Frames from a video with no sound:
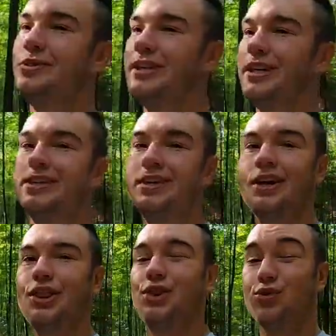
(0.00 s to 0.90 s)
to day
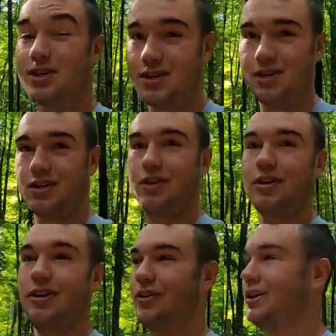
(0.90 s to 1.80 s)
three
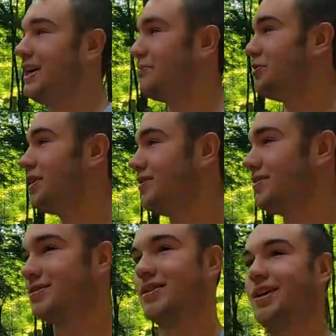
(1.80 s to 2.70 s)
here in our
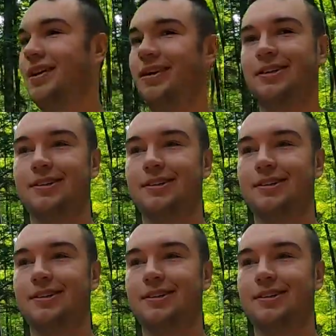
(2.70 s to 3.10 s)
campgrounds uh,